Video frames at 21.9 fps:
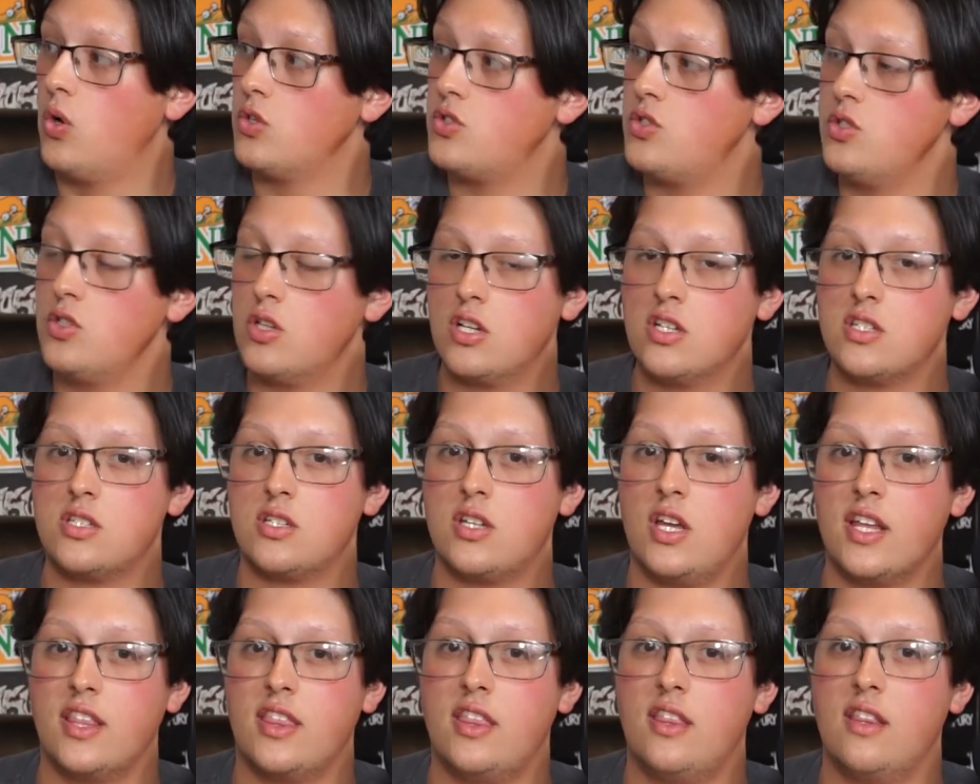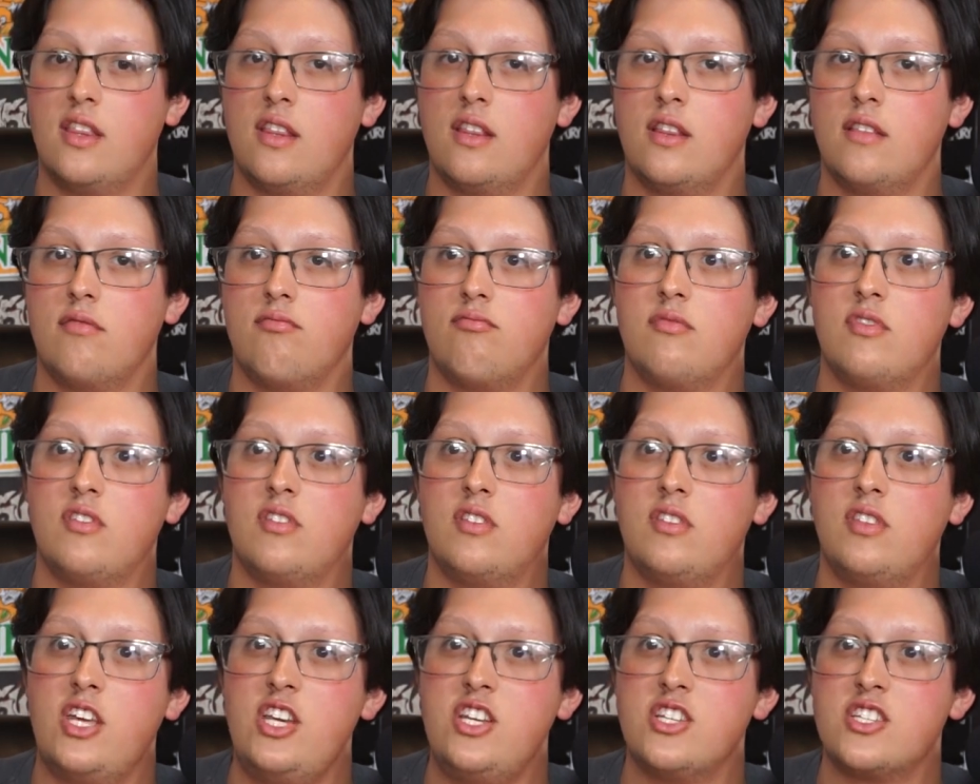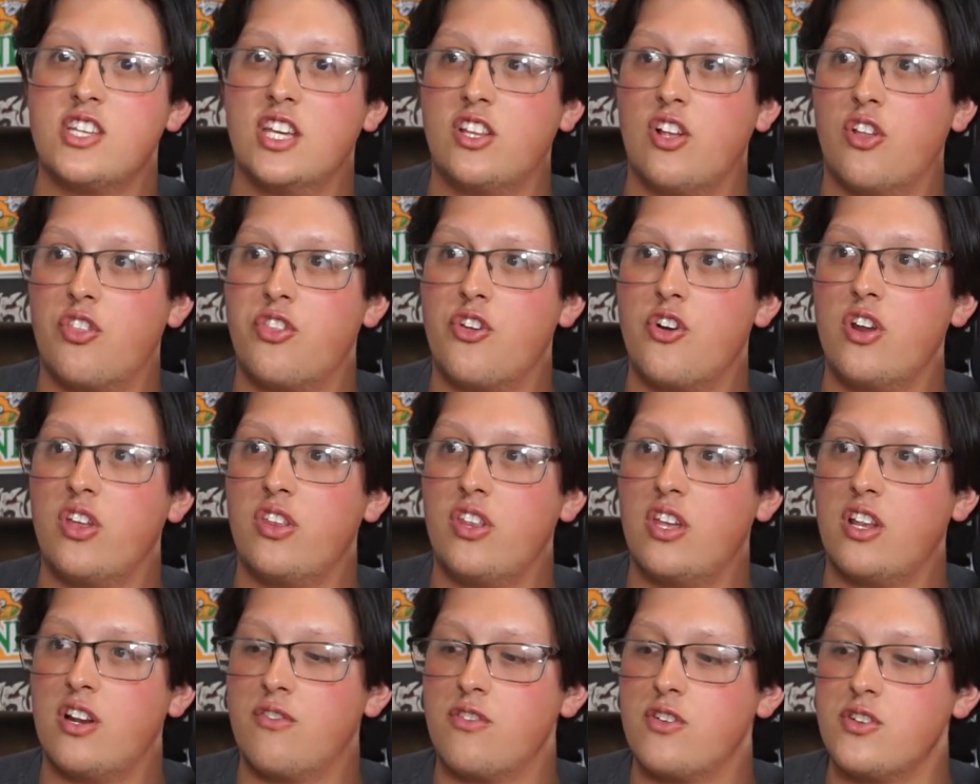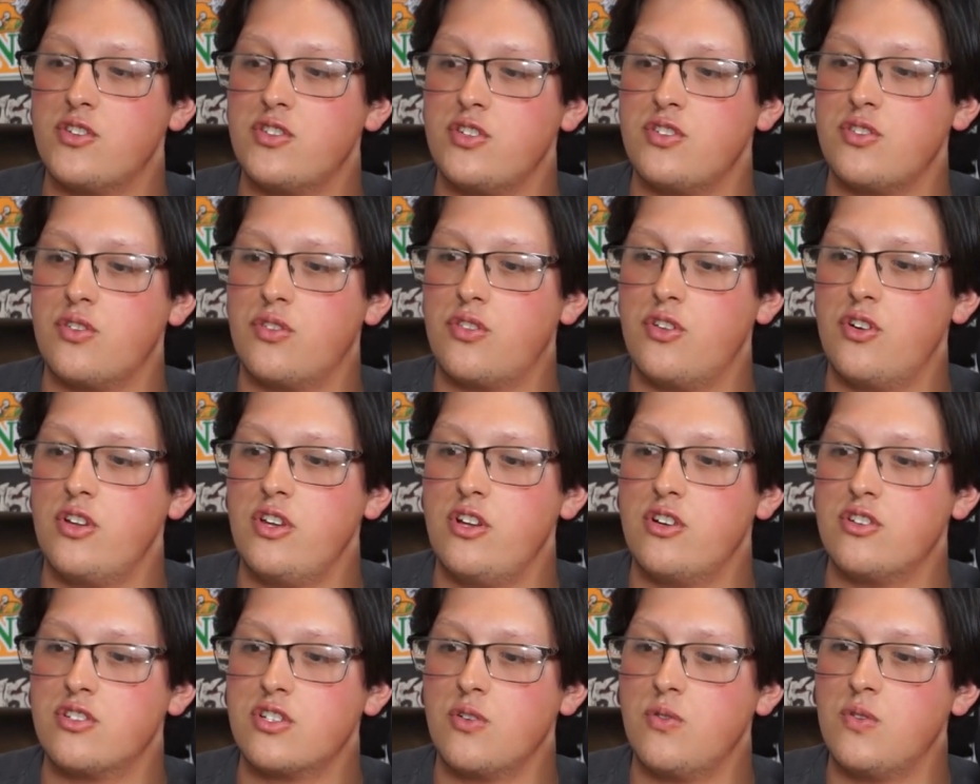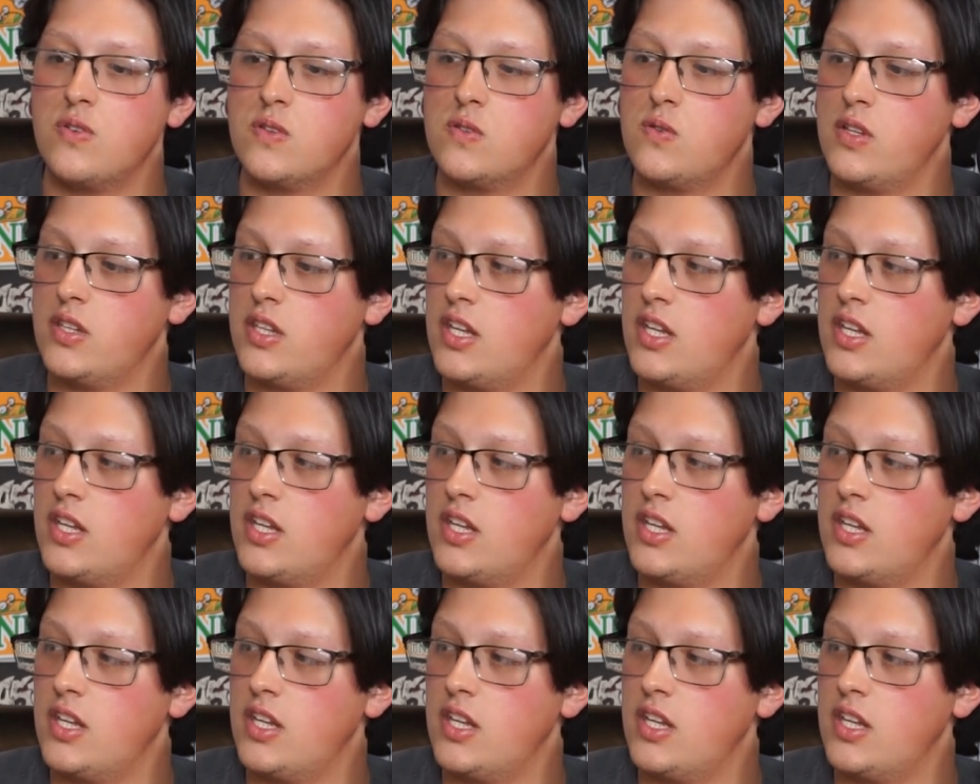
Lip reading: dude, because like they just had their 30th anniversary. So 30 years ago was what, the